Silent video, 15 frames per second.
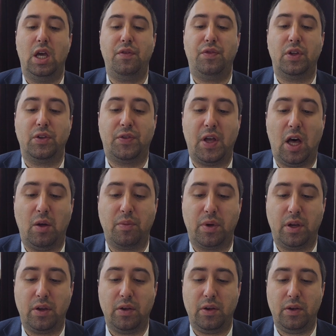you'll tell
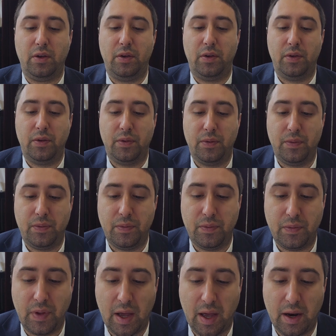me
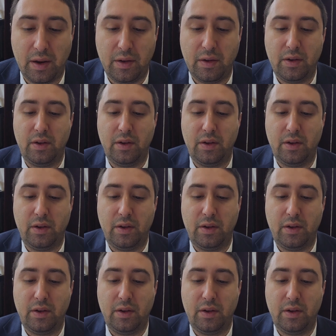that